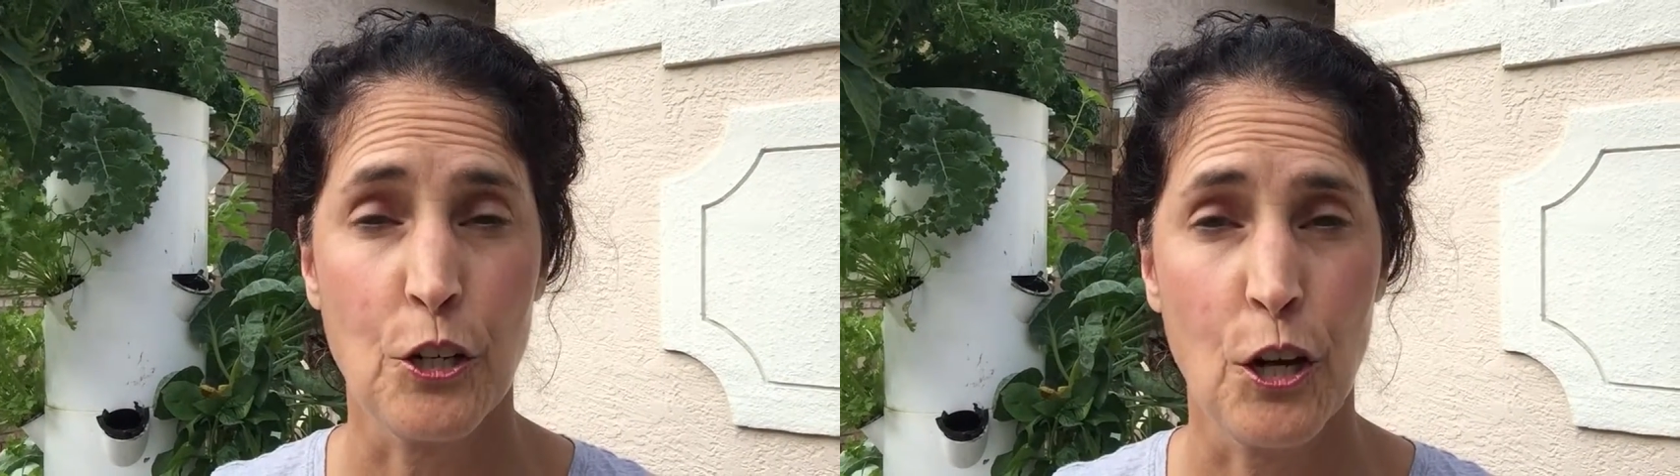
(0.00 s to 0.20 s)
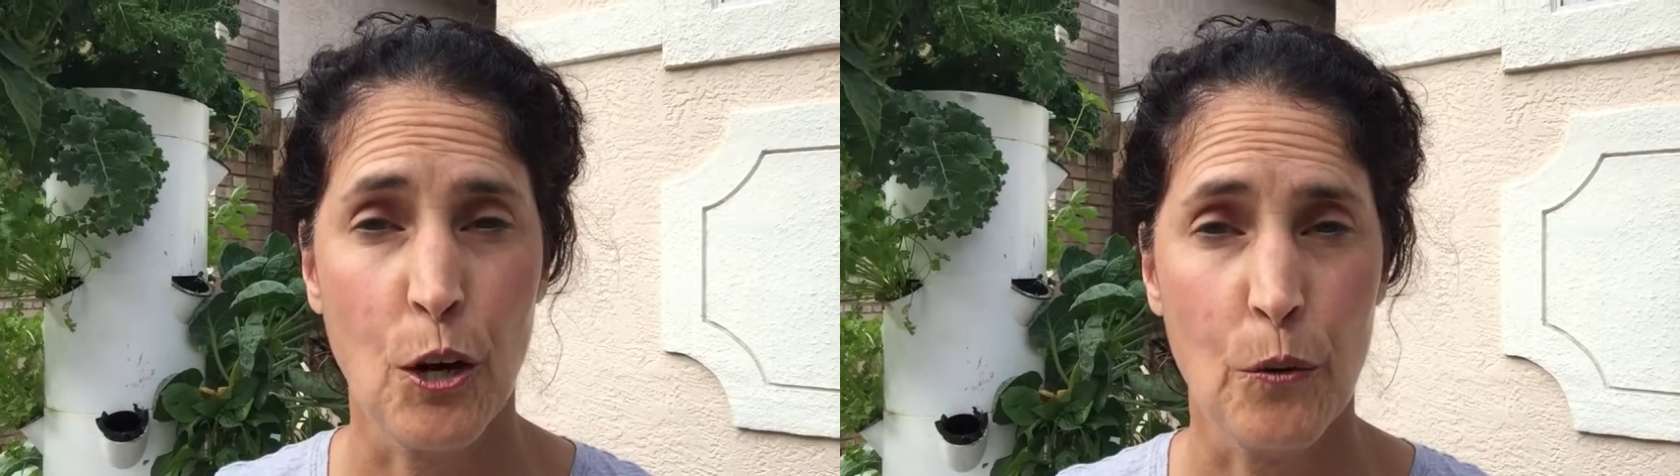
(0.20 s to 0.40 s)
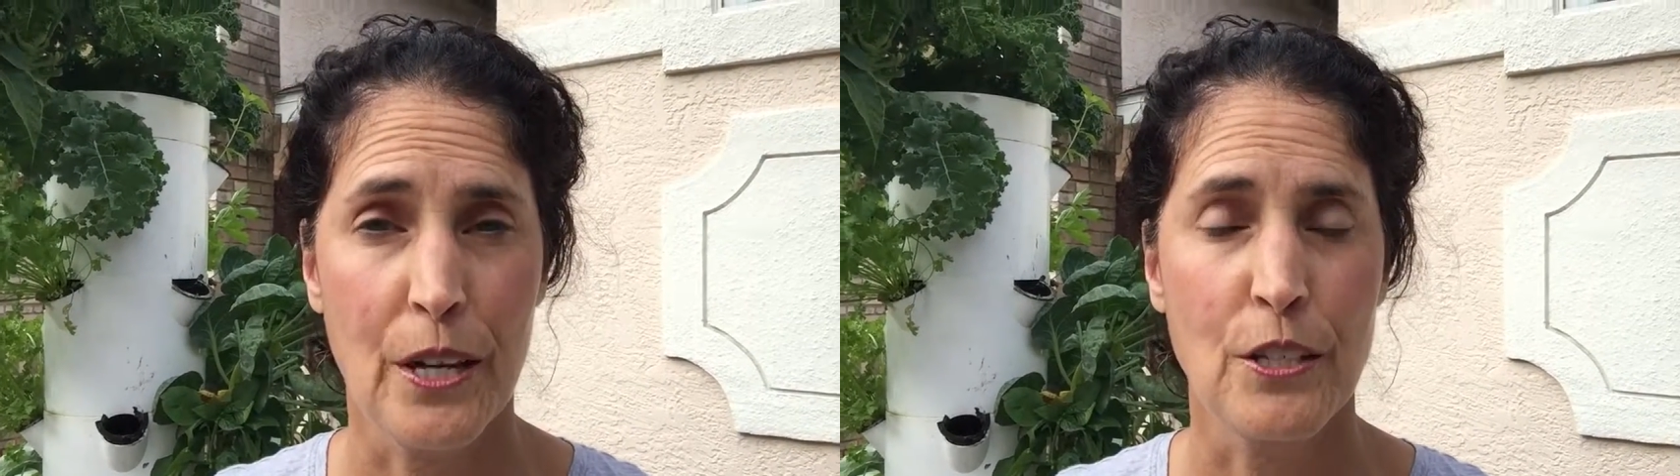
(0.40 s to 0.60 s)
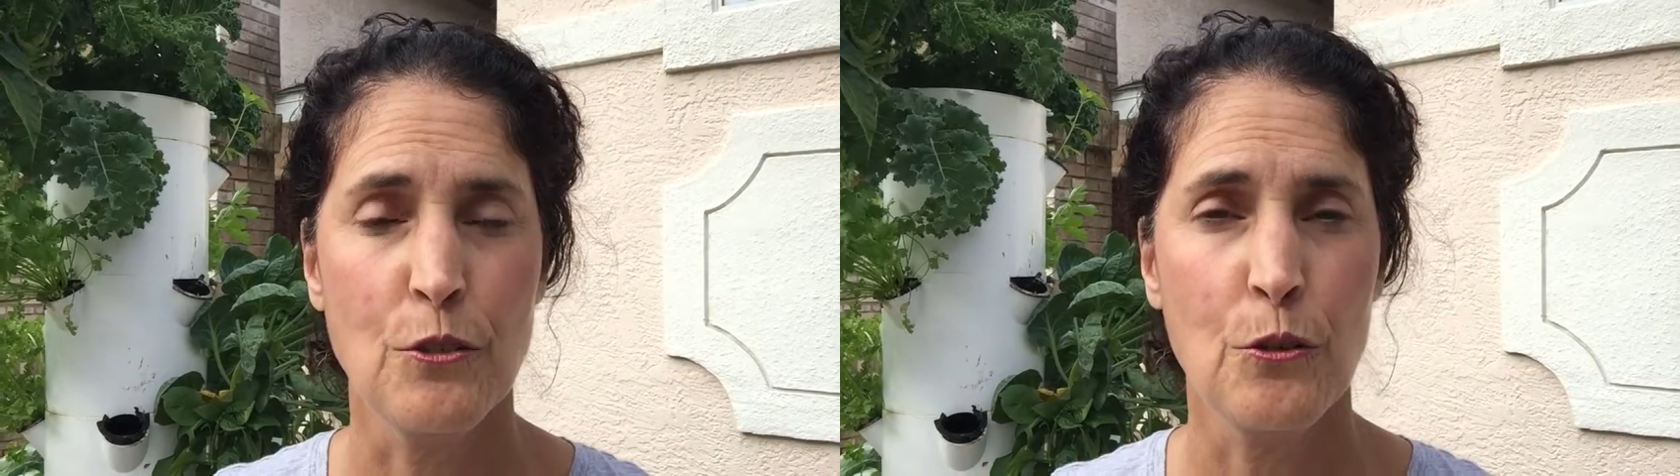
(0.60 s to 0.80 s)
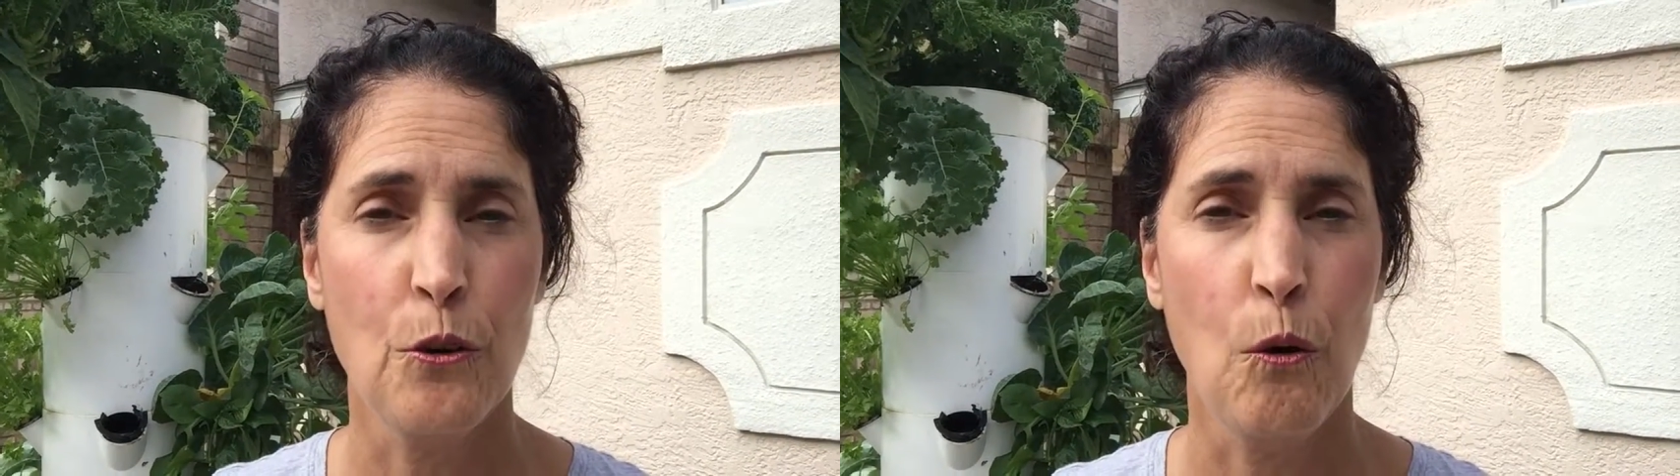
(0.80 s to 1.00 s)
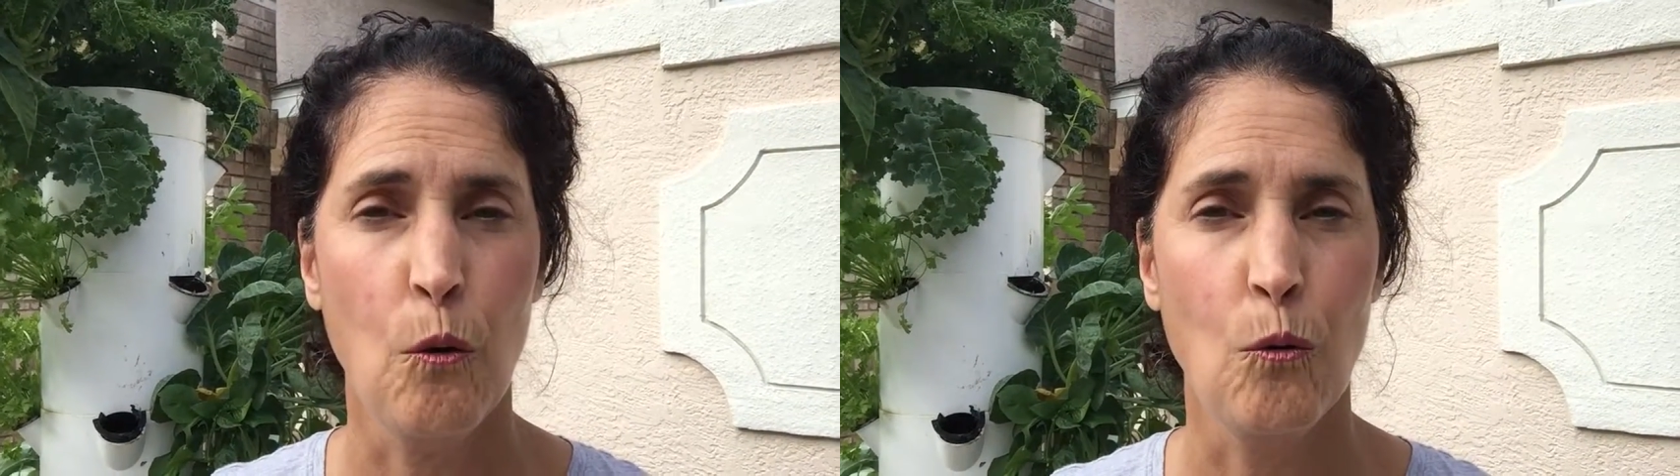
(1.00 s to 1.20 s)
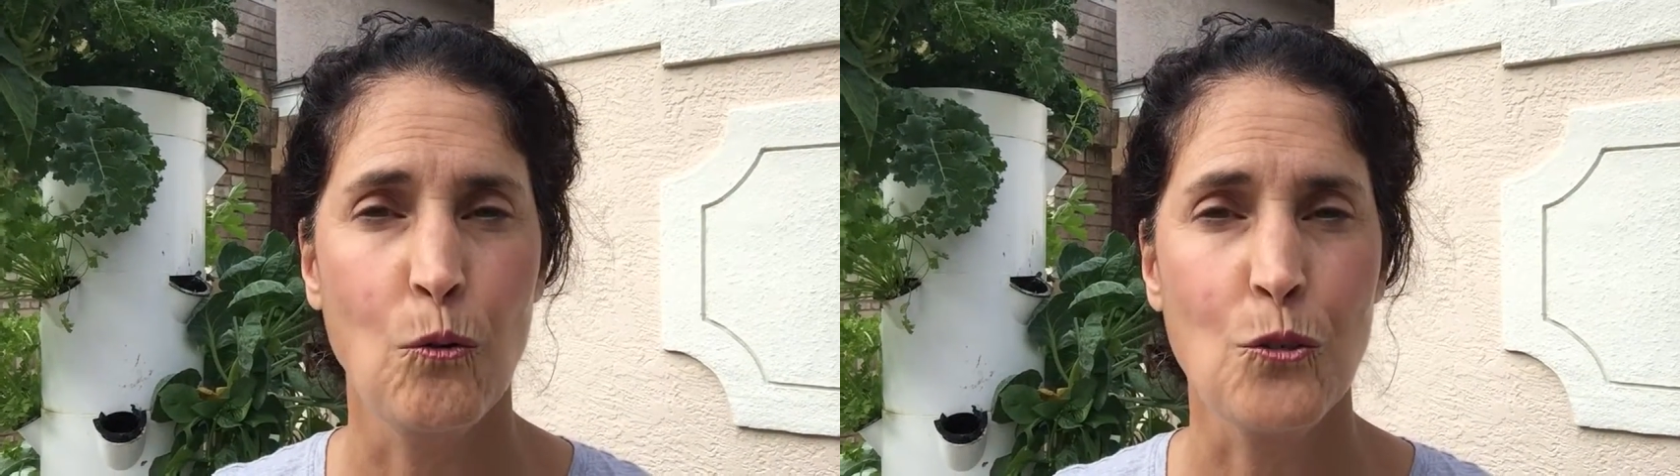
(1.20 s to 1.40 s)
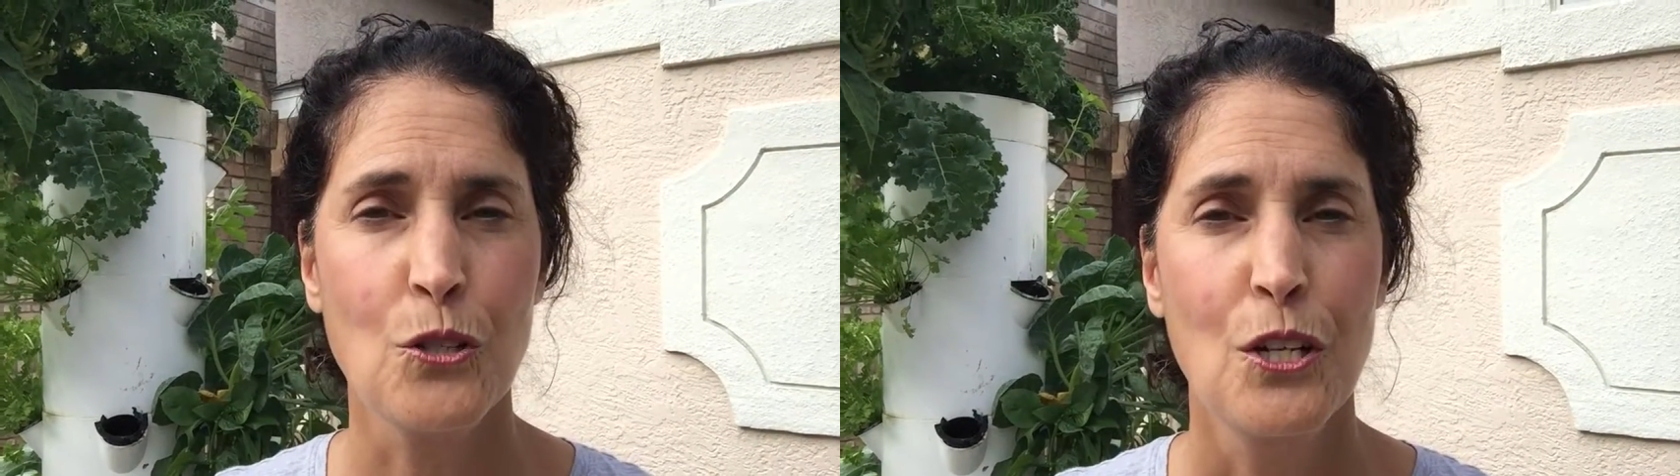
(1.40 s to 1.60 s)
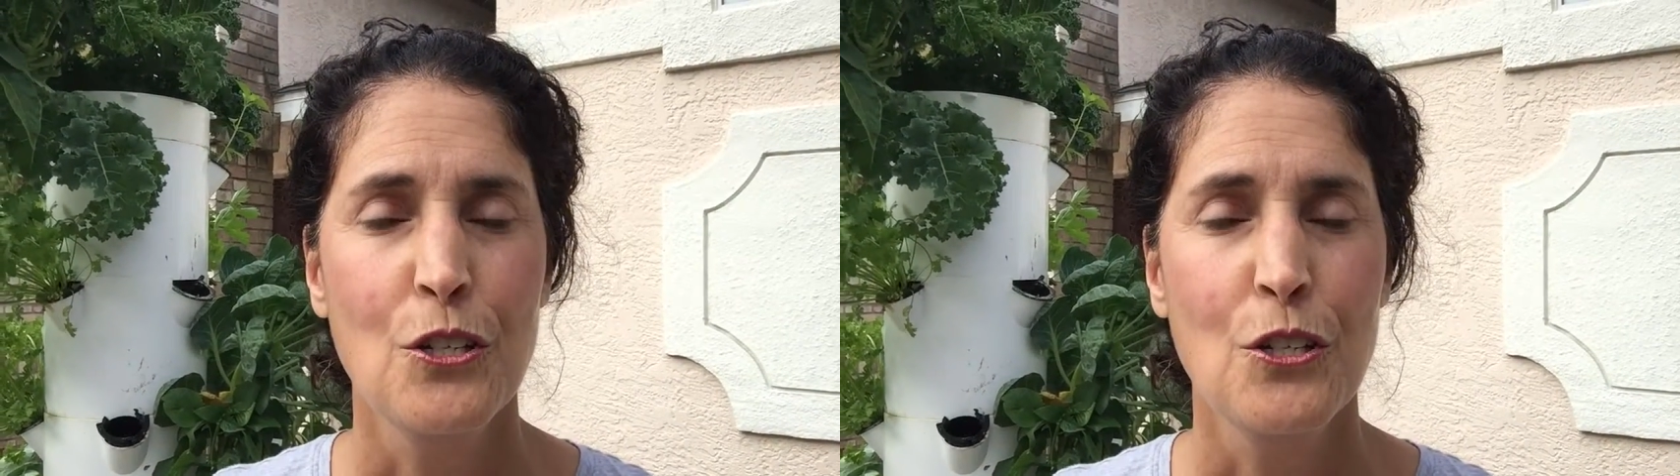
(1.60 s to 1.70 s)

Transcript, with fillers: go into the holes